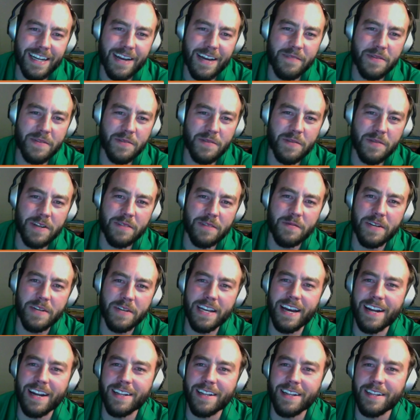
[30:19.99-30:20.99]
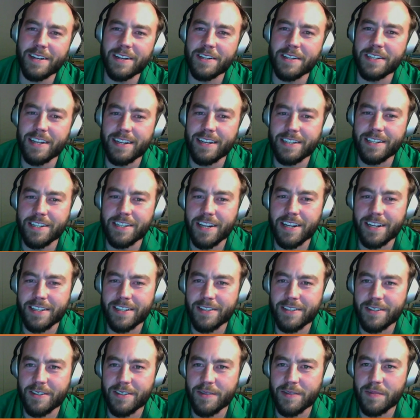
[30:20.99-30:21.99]
I mean, we got a little
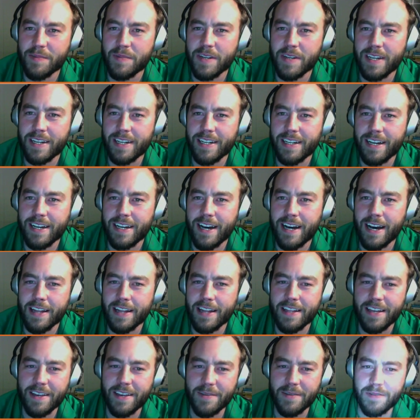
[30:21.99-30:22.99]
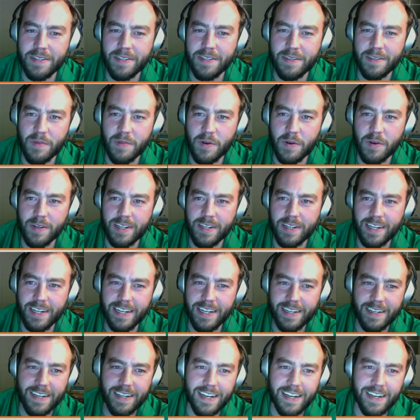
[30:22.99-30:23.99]
tangential, but I think it was important
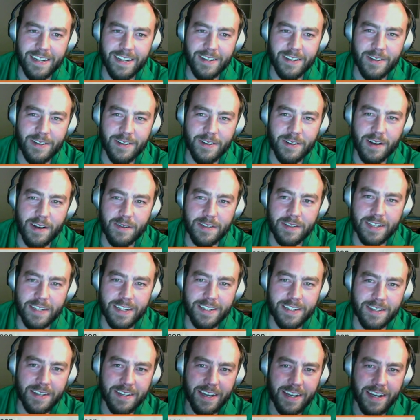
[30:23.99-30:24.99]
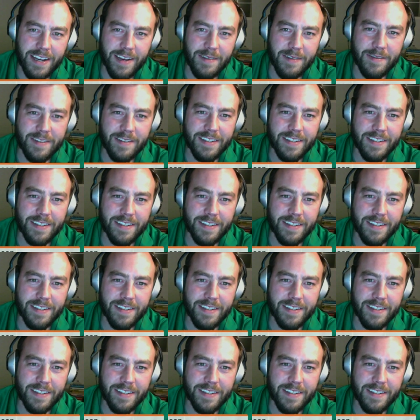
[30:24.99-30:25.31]
and a good conversation to have.